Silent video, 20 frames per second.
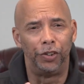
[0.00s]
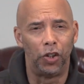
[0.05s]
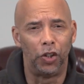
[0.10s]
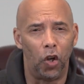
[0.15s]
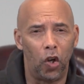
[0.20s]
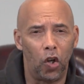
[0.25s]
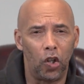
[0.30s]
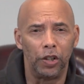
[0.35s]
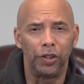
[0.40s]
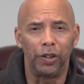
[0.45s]

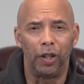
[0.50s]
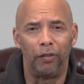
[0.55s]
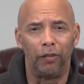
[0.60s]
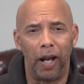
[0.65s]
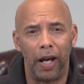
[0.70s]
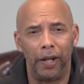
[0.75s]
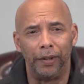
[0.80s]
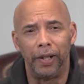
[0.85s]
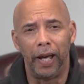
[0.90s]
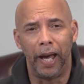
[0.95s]
chores
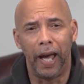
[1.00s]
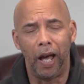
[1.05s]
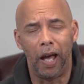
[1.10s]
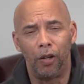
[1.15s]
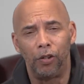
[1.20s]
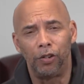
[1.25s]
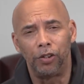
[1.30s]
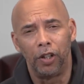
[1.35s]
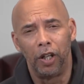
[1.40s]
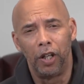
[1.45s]
around the
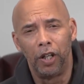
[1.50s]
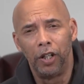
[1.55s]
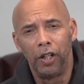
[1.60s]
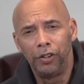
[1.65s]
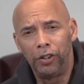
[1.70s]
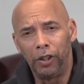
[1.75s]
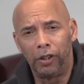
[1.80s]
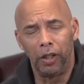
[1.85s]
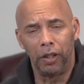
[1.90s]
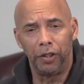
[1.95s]
house,
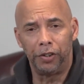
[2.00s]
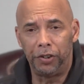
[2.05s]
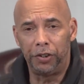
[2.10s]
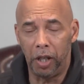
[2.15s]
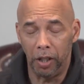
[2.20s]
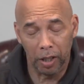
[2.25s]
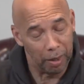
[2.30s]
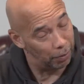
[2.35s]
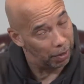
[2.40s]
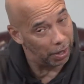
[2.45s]
she could have
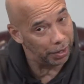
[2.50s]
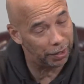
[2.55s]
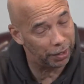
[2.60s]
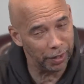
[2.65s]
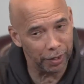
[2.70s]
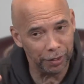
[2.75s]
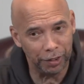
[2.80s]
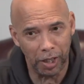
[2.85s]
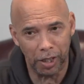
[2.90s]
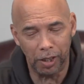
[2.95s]
said, I'm
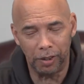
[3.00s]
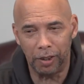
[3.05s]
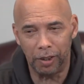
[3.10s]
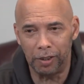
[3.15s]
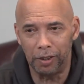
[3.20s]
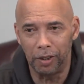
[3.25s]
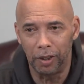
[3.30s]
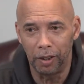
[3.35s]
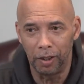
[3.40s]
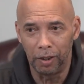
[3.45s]
listening,
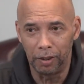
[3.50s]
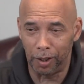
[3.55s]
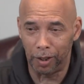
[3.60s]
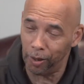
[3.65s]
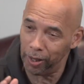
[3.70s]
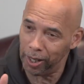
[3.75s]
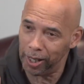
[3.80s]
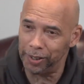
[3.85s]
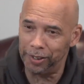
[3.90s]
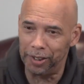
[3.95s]
Jesus.
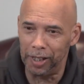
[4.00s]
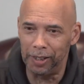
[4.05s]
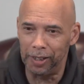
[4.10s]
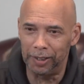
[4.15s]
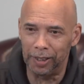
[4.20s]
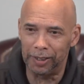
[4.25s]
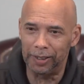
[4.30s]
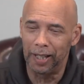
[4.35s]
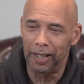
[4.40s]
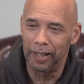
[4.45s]
Go ahead,
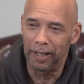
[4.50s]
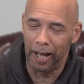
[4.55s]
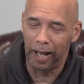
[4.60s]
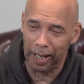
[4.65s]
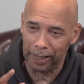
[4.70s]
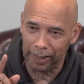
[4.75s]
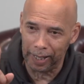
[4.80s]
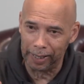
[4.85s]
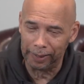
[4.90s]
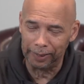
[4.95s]
Jesus.
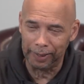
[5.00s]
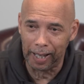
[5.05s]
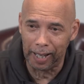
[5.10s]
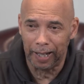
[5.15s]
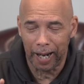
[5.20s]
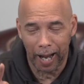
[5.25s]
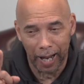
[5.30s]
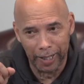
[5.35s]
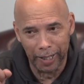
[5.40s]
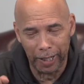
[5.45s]
I like
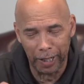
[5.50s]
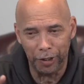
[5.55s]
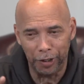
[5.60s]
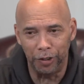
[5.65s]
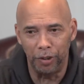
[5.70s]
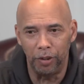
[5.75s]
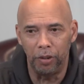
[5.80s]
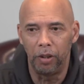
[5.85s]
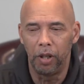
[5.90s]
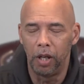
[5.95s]
that. I hear
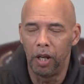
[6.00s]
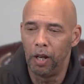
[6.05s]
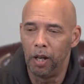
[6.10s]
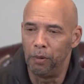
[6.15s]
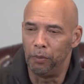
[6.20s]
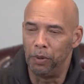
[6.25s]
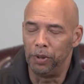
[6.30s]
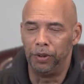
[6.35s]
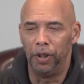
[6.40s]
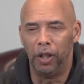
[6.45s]
you.
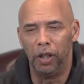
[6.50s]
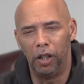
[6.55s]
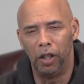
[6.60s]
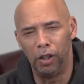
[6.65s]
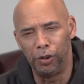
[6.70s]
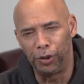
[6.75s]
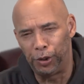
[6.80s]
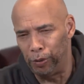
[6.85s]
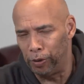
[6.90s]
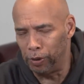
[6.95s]
But
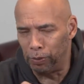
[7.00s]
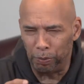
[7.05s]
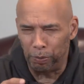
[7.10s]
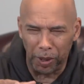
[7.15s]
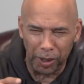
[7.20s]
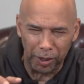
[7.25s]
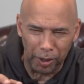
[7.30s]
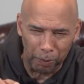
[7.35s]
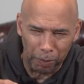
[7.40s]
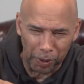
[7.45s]
no, she was
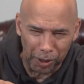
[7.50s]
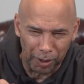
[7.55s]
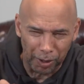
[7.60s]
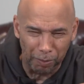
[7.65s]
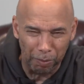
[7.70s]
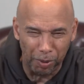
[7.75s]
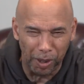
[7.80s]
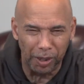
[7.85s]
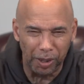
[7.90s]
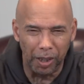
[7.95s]
busy,
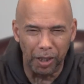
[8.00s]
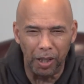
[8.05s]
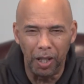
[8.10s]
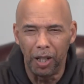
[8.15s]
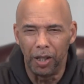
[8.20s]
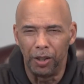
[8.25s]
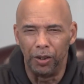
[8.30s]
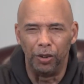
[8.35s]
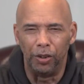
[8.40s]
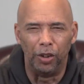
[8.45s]
busy, busy
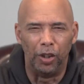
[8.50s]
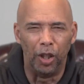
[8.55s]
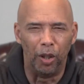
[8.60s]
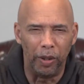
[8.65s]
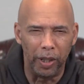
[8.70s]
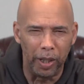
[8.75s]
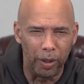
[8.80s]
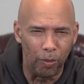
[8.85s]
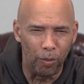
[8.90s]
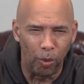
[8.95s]

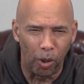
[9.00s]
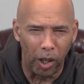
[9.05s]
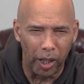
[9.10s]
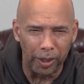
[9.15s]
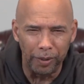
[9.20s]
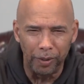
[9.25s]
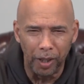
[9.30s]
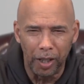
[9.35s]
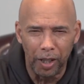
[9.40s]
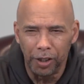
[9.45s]
doing
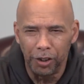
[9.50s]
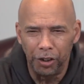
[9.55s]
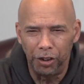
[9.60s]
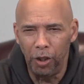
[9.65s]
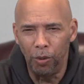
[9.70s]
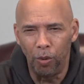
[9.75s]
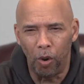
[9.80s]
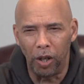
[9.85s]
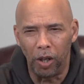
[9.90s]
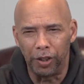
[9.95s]
what
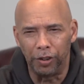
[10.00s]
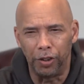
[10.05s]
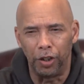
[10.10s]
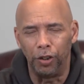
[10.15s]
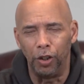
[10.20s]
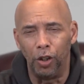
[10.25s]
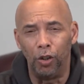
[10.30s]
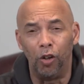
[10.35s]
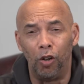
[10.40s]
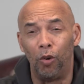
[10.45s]
she wanted to
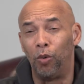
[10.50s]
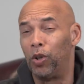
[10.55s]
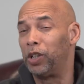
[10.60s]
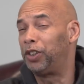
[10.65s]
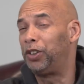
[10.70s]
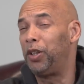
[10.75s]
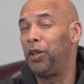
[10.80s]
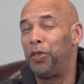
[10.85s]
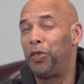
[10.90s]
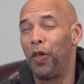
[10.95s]
do or
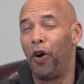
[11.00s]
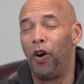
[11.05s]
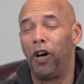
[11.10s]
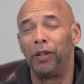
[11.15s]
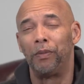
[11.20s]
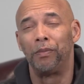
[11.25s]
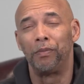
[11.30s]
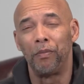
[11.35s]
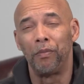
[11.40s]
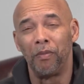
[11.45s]
what she
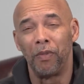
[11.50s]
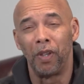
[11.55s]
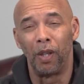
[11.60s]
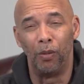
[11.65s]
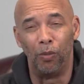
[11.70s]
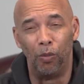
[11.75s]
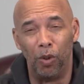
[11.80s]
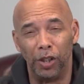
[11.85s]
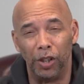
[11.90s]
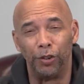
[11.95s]
thought
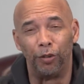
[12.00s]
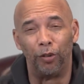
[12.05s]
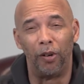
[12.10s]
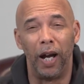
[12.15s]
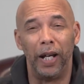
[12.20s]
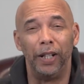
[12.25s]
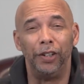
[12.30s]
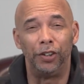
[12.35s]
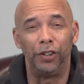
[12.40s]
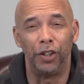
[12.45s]
was
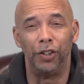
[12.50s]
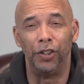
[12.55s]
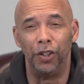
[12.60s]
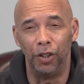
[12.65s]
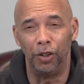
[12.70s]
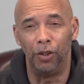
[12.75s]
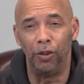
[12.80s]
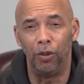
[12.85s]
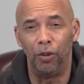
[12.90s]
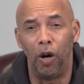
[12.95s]
right to
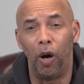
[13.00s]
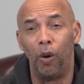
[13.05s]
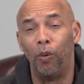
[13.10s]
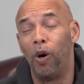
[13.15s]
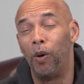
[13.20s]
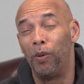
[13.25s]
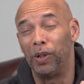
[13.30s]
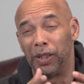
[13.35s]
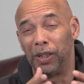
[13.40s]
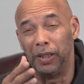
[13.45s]
do or
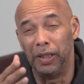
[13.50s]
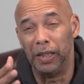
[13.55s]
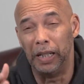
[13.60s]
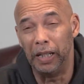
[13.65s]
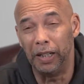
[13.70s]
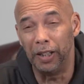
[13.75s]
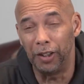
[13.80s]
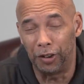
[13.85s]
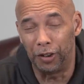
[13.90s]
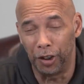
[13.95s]
what was
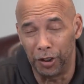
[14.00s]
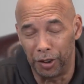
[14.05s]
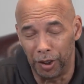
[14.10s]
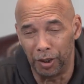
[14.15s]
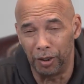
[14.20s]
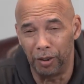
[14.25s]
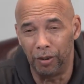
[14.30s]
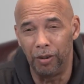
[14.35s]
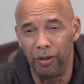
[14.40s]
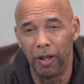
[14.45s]
needed to
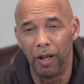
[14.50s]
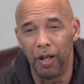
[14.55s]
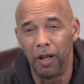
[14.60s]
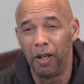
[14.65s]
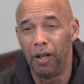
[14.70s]
do